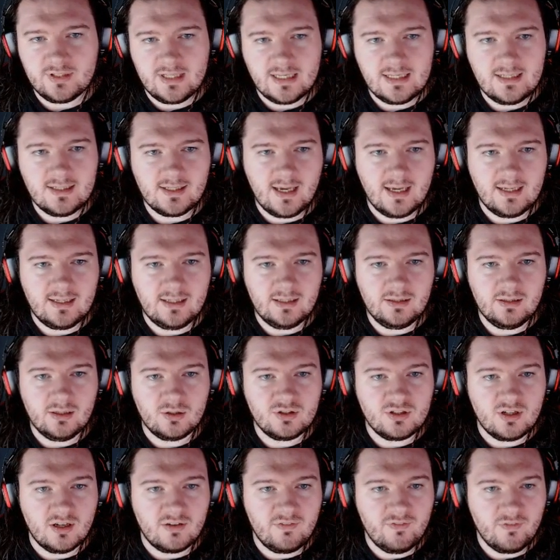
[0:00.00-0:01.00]
indicating their
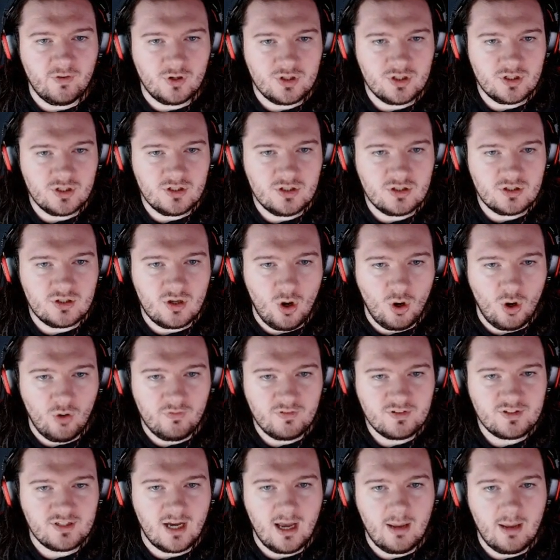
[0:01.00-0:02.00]
divergence
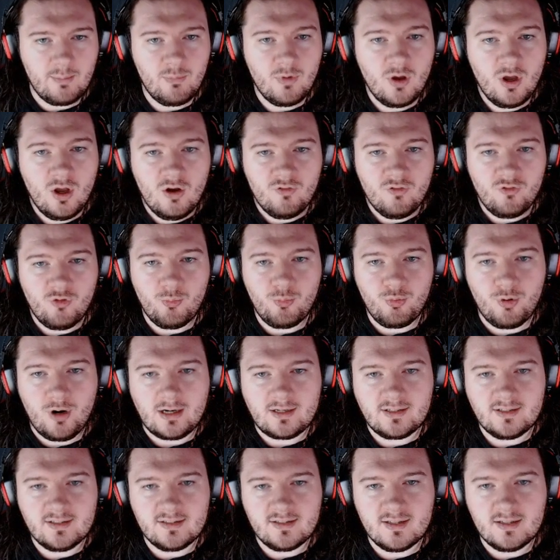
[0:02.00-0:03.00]
over time from
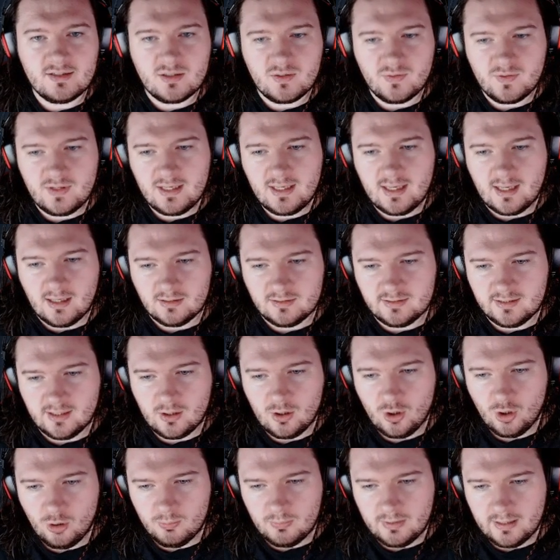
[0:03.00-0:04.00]
practices of the Celtic
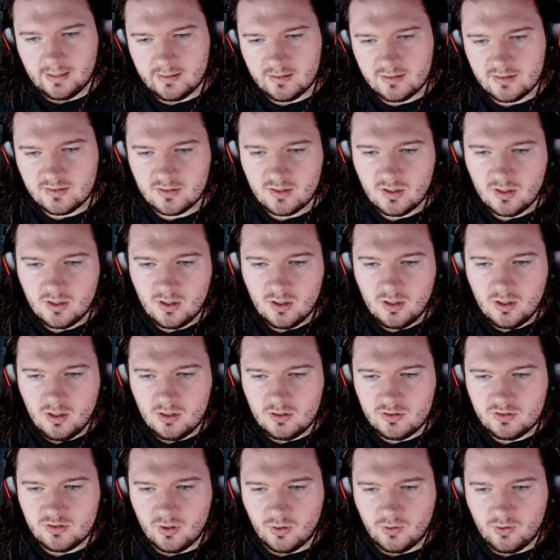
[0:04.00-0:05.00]
homelands.
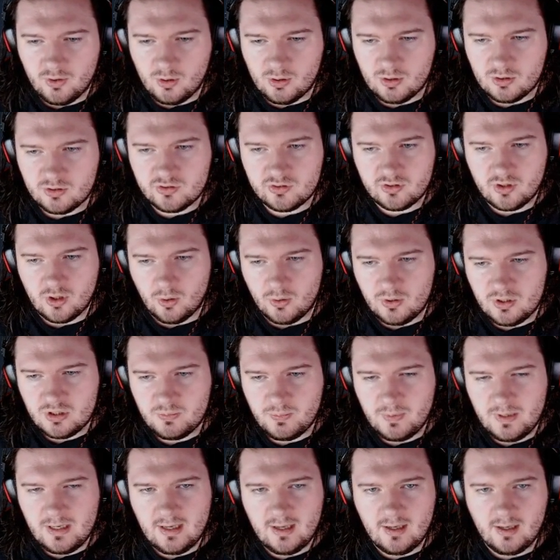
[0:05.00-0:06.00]
So there's going to
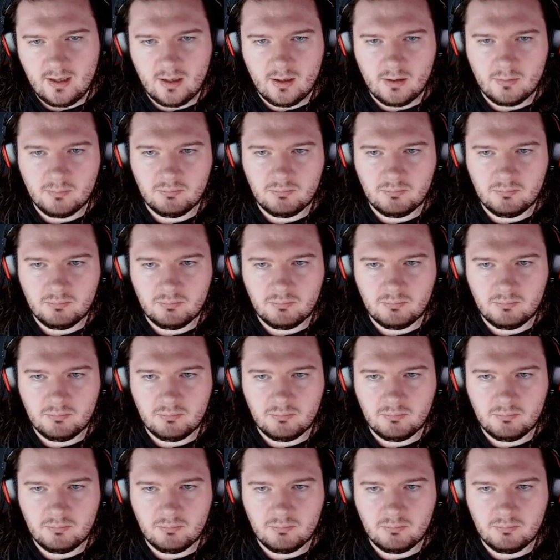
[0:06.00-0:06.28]
be,